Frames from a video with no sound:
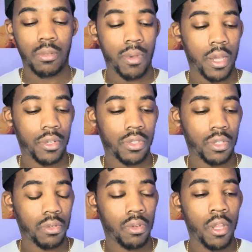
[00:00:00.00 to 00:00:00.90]
about it.
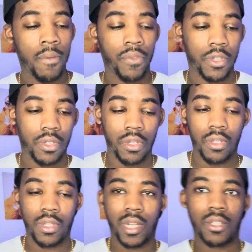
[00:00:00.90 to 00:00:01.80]
So this is,
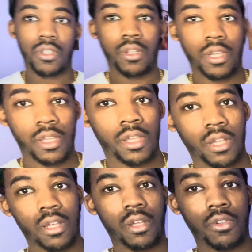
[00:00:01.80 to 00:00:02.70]
like I said, a
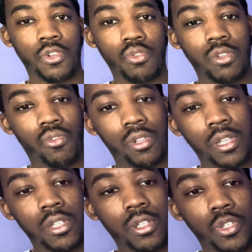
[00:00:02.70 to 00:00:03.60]
newly
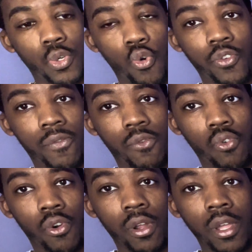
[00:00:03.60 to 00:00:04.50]
released Jordan
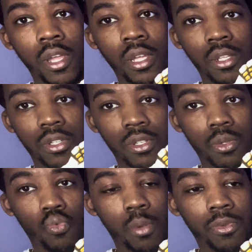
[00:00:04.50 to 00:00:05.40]
4. This is a
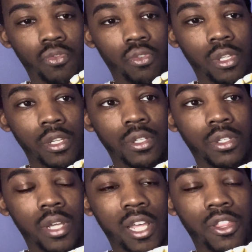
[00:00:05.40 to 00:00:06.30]
women's release.
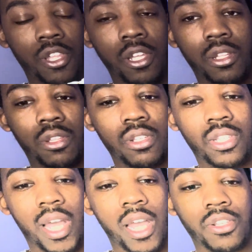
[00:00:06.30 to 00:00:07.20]
I think the
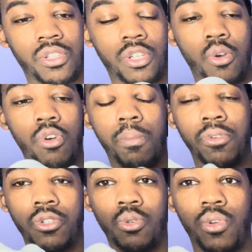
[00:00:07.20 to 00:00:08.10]
sizes go up
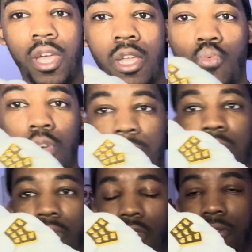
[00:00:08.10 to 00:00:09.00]
into a women's
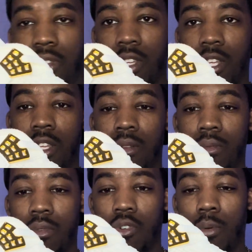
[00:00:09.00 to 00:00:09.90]
15,
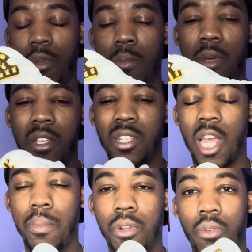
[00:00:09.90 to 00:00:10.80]
or it may
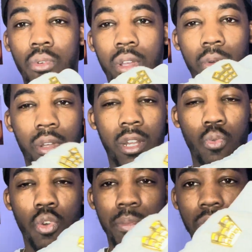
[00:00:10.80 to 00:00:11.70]
stop at a
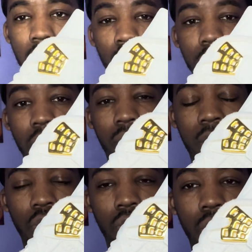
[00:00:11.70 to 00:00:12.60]
women's 12,
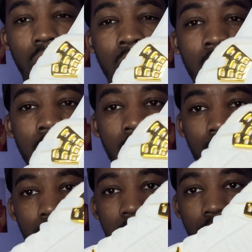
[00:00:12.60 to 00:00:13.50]
actually.
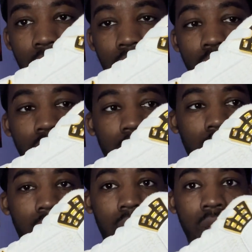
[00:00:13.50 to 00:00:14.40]
Might have to double check
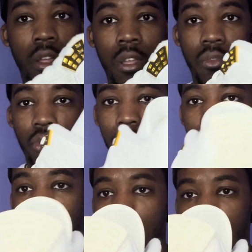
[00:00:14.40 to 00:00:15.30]
that. Really cool